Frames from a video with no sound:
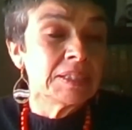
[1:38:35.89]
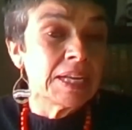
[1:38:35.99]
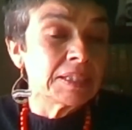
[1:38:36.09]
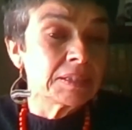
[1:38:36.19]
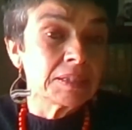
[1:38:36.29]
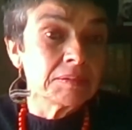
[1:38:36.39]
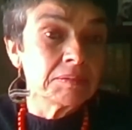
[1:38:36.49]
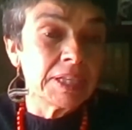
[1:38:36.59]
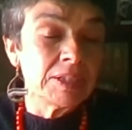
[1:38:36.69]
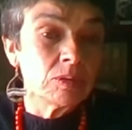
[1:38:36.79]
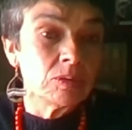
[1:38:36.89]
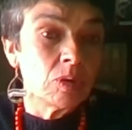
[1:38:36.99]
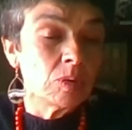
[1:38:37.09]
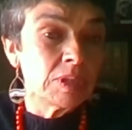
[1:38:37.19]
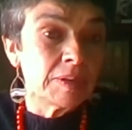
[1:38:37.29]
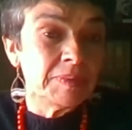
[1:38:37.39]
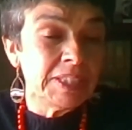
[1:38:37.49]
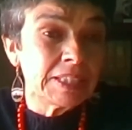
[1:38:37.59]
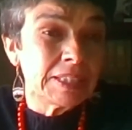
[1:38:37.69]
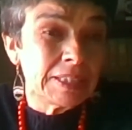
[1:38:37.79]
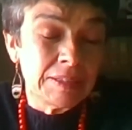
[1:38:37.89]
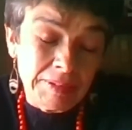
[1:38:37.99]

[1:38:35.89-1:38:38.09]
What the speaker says: that they don't know the victim.